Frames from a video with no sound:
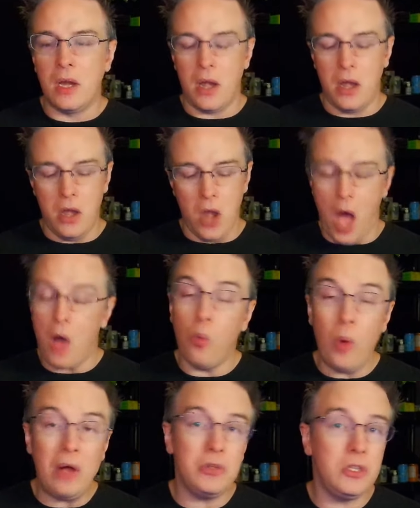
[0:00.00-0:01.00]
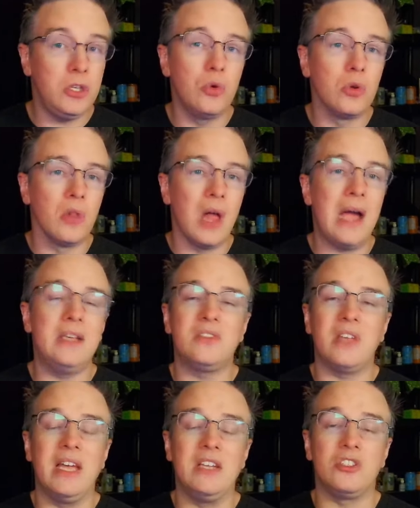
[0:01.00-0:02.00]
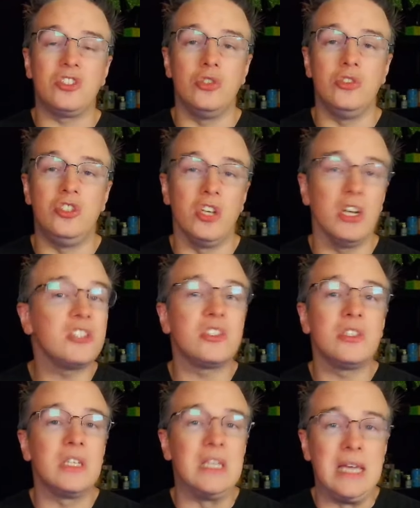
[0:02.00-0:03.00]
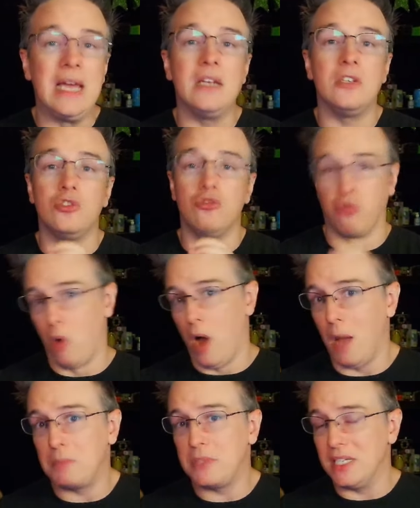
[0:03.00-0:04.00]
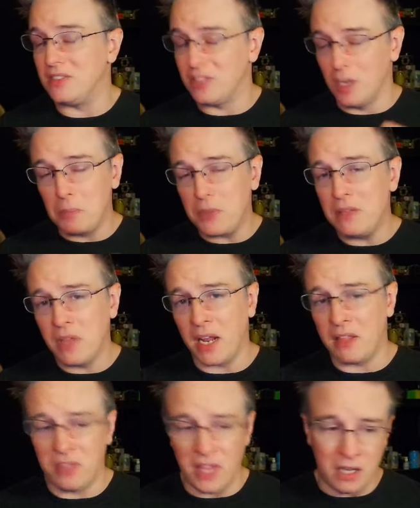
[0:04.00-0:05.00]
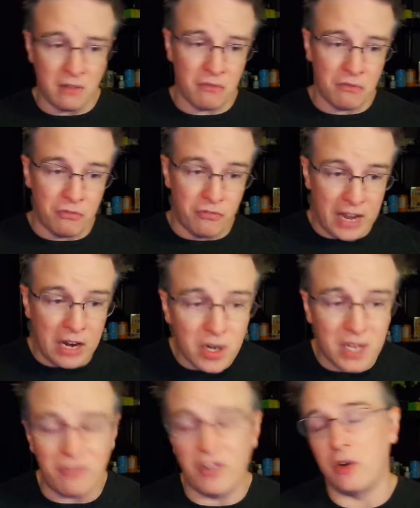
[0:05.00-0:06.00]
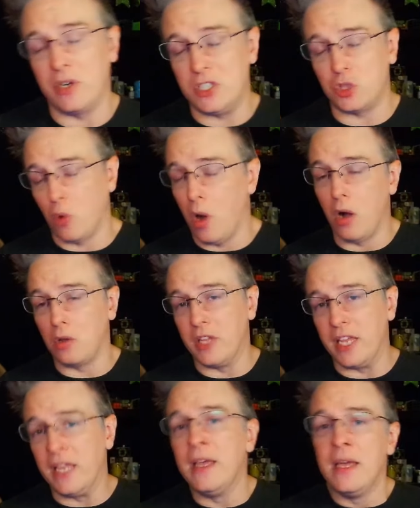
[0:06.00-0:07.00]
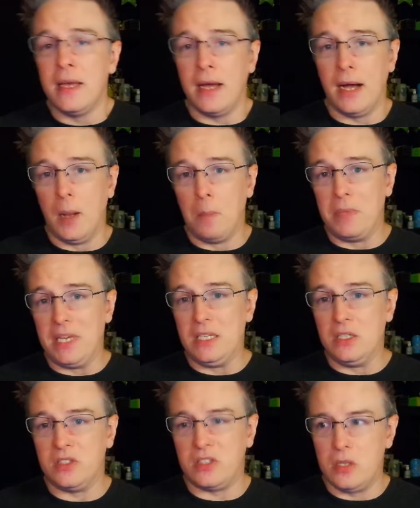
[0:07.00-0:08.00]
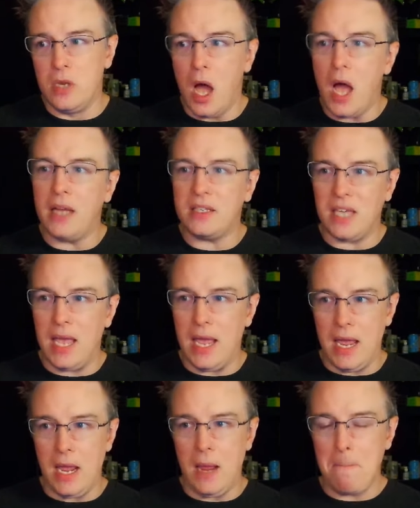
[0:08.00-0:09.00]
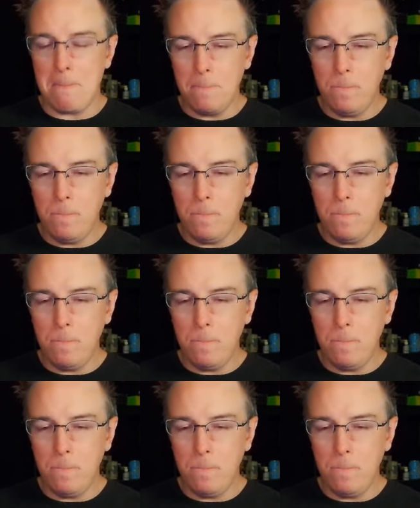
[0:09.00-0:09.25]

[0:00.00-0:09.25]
not well utilized and should just get dropped. It's something that I think very, very strongly um, is not a